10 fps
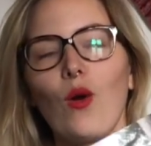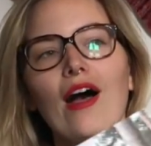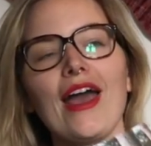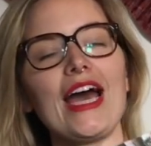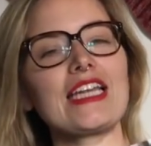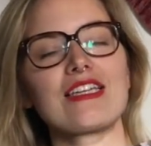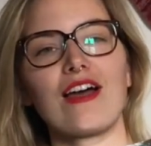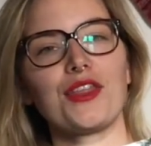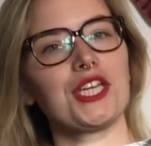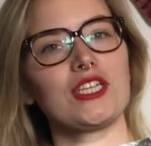well, I had
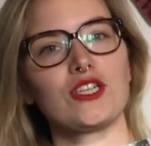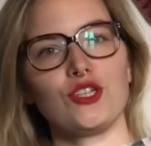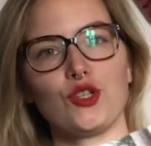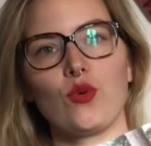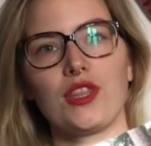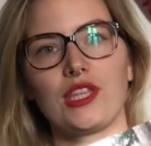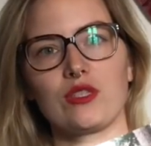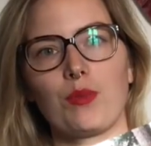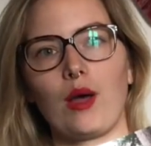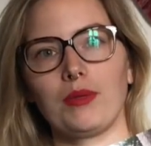nothing to do with
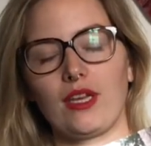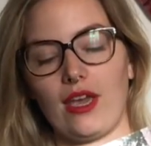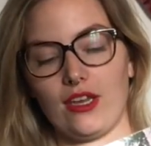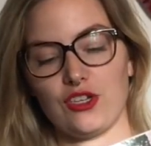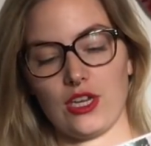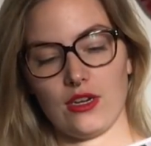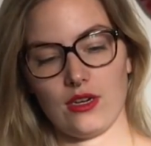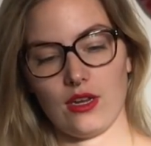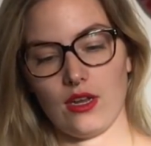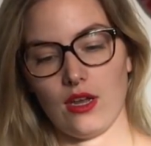this
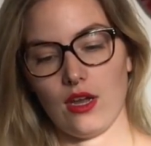publication.